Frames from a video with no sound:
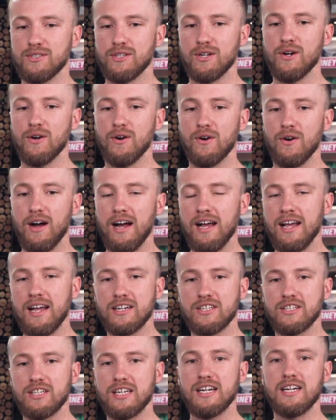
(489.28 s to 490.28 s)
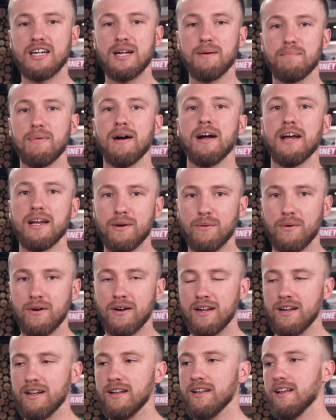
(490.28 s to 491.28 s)
So I actually ended up buying
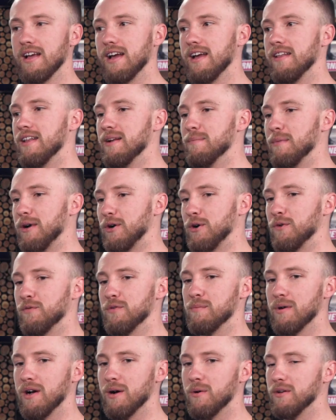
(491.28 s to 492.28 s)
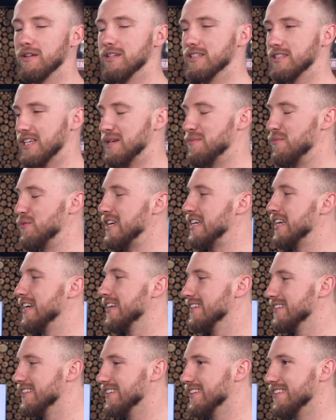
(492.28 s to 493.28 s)
one, and then my girlfriend bought one the same
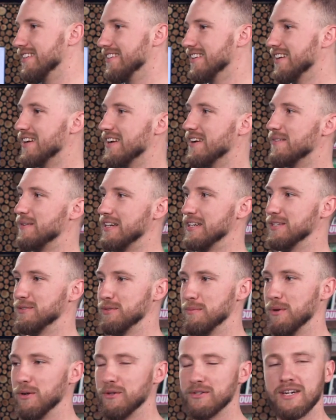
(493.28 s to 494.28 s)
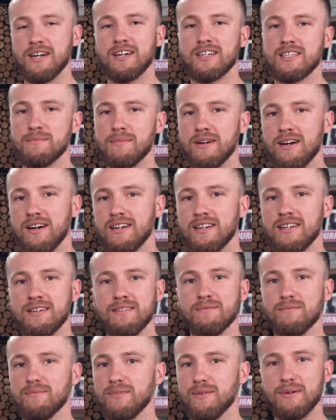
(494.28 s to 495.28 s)
weekend, because we both talked about it
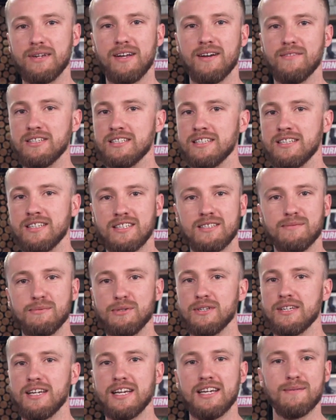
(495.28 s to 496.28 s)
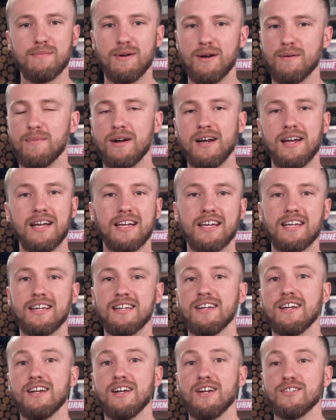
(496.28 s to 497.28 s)
and we obviously didn't communicate about buying
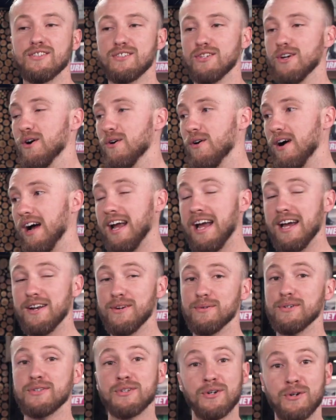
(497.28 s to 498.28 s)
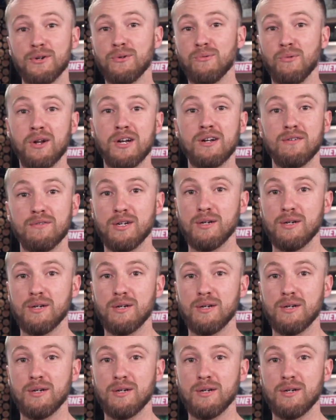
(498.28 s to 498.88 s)
it. So I had to return one of